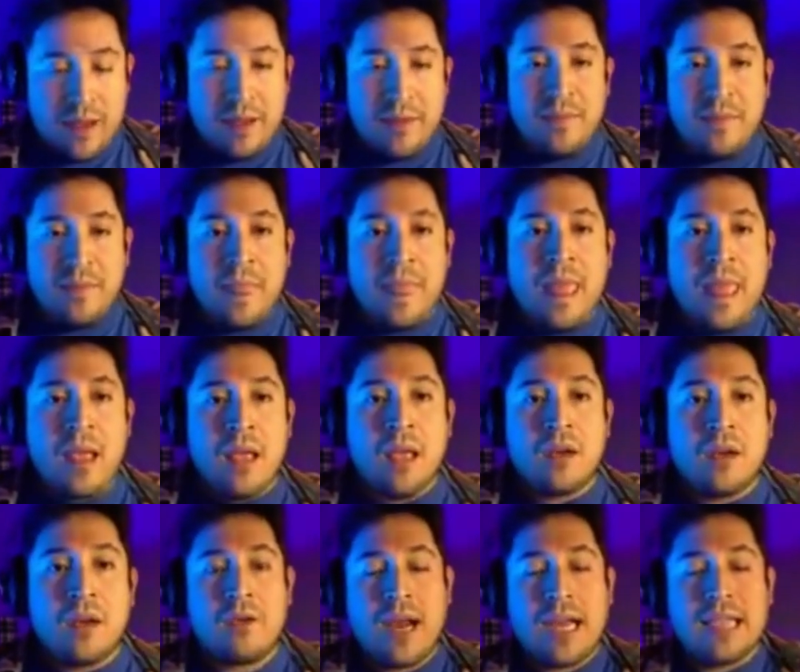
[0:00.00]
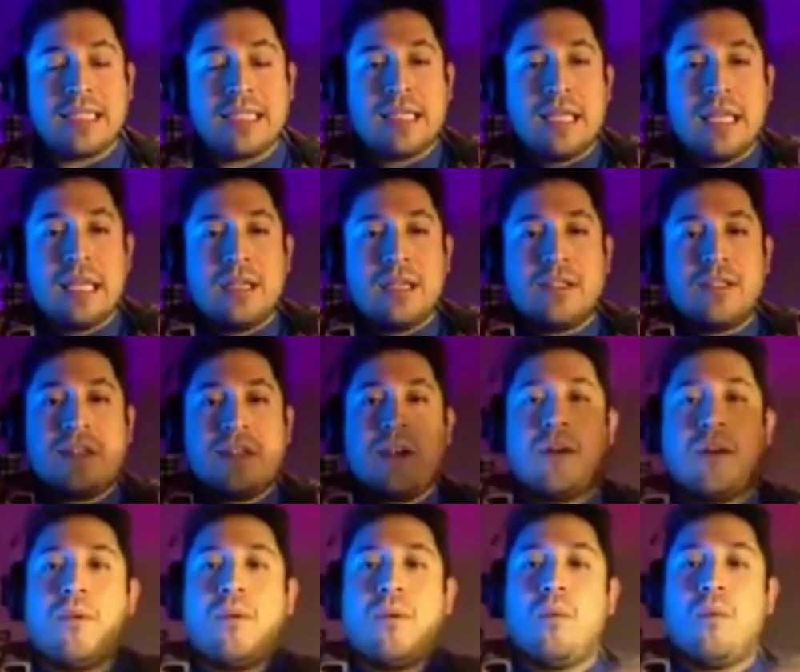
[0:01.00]
Okay, great.
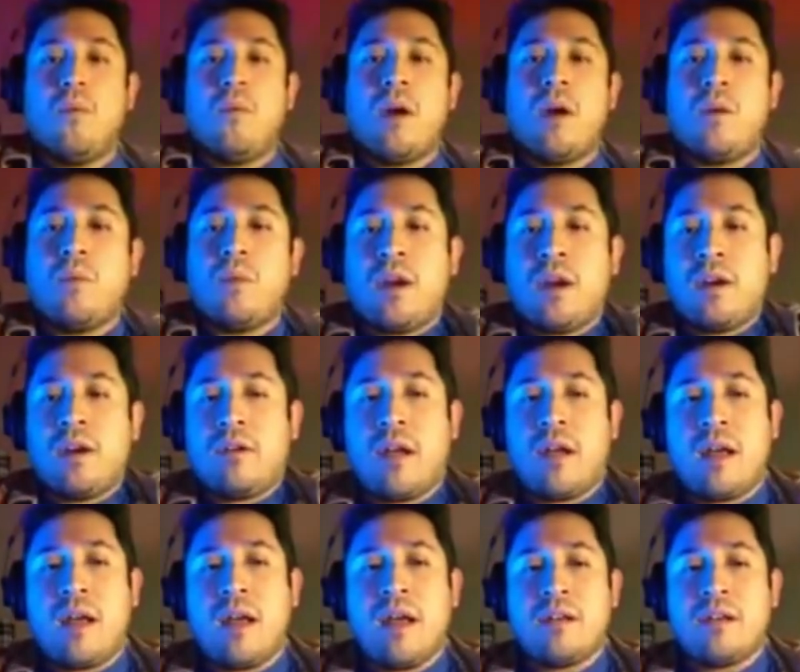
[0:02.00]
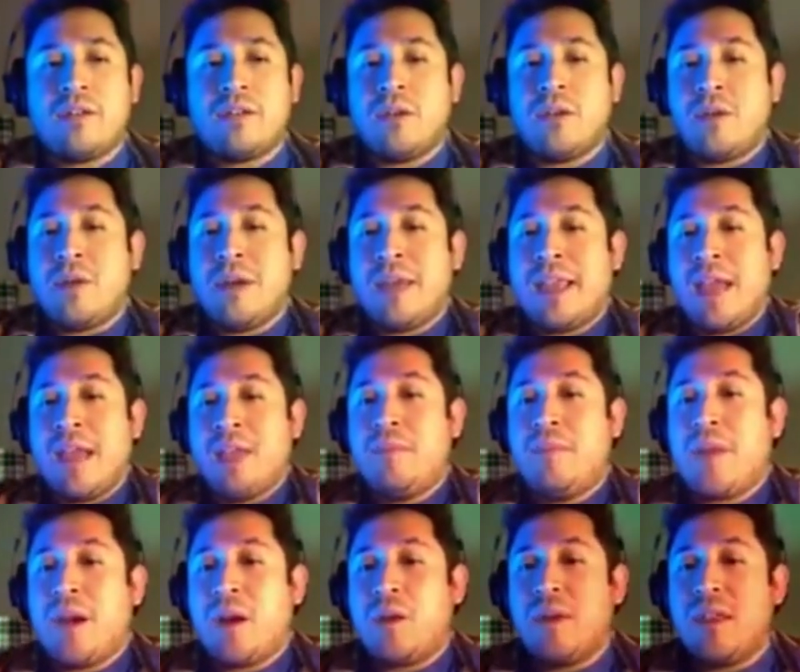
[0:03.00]
So what we're uh, so
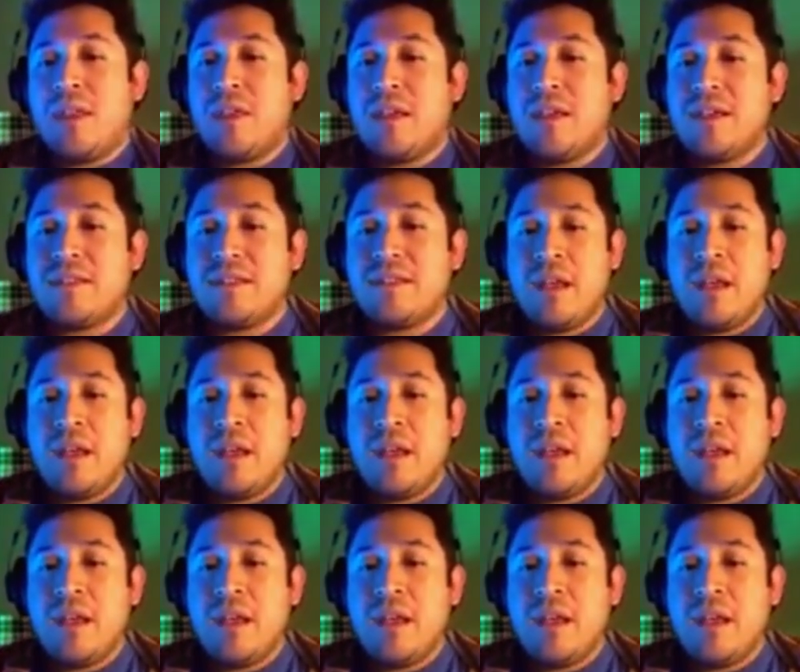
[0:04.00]
again, bear with